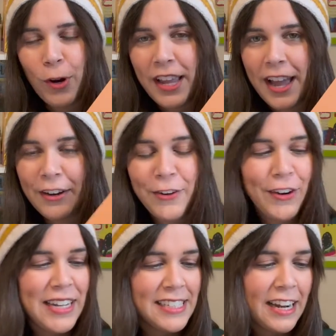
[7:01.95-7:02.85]

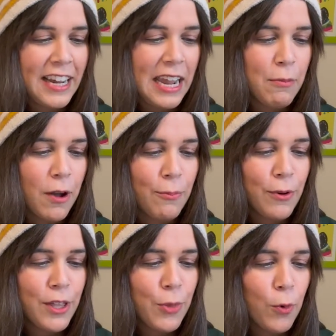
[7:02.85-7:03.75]
categories that I came up
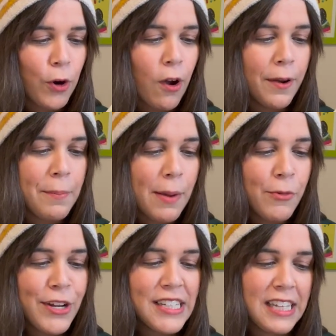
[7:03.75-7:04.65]
with were on
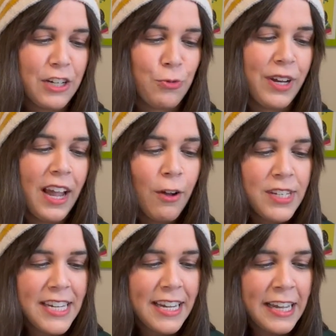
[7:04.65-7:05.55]

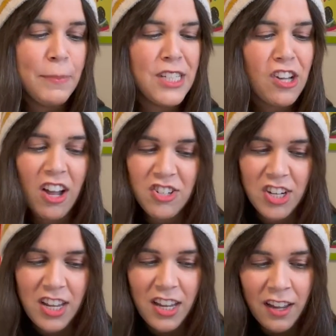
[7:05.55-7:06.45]
memory/recounting,
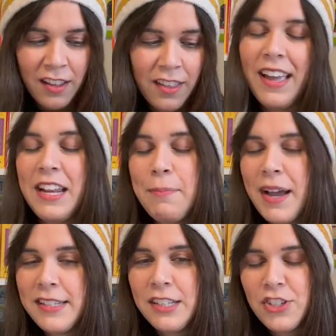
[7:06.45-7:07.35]
misogyny, any
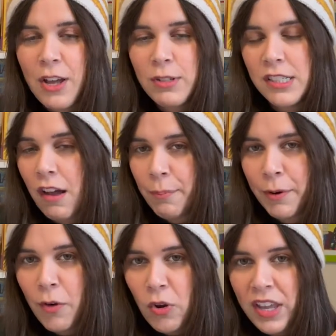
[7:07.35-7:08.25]
passage that was
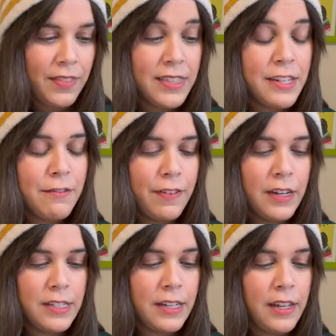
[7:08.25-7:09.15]
thought-provoking that didn't fit
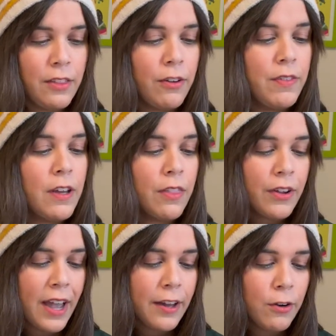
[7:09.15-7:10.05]
into either of the other
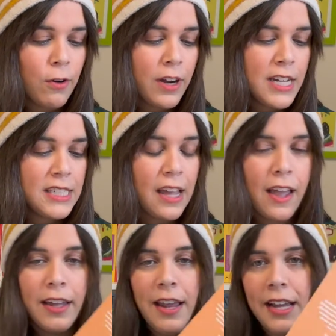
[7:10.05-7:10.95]
categories,
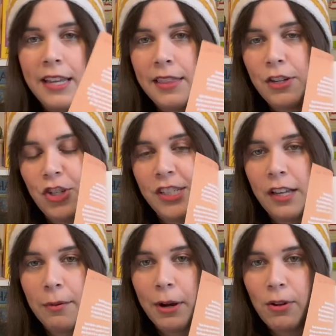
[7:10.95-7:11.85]
and anything she
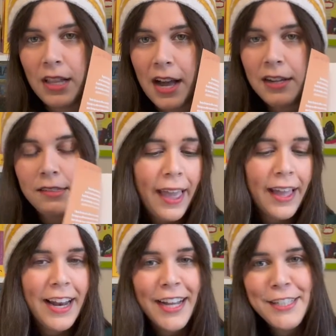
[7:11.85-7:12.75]
said about class.
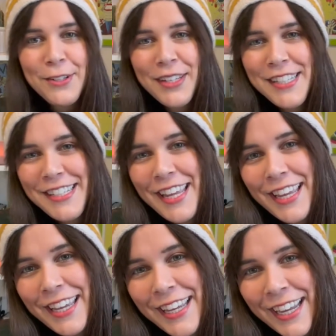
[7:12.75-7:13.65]
And as you can
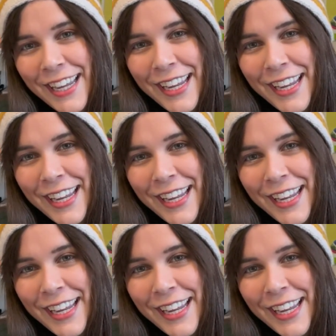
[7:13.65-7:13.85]
see,